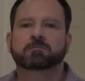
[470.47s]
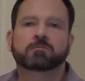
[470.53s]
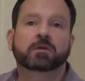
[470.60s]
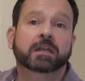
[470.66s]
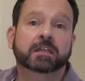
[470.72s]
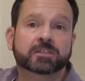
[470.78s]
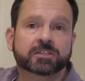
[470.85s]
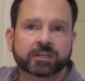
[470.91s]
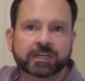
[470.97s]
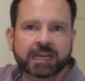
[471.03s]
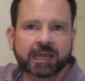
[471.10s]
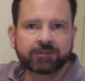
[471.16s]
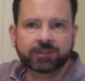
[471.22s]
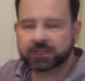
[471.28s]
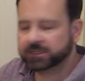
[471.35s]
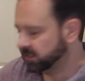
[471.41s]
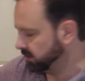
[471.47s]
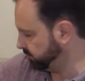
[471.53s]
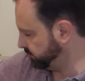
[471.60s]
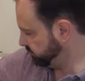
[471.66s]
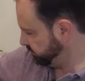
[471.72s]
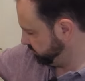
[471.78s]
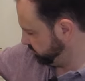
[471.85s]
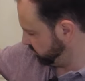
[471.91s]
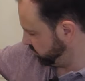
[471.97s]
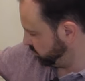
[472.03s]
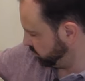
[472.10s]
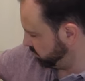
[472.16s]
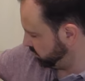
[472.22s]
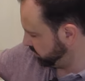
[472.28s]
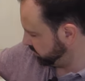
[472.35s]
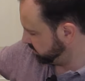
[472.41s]
Brilliant. So now that's up to a
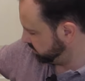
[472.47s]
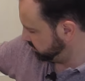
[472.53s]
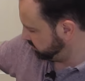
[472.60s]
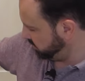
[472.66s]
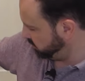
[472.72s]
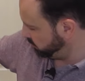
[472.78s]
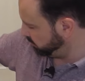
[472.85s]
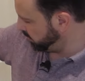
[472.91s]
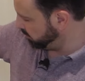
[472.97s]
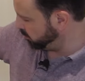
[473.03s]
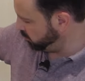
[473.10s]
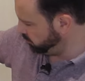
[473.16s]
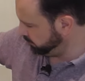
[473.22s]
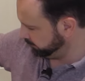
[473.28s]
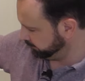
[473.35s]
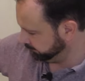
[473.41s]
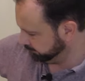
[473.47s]
nice little bubble,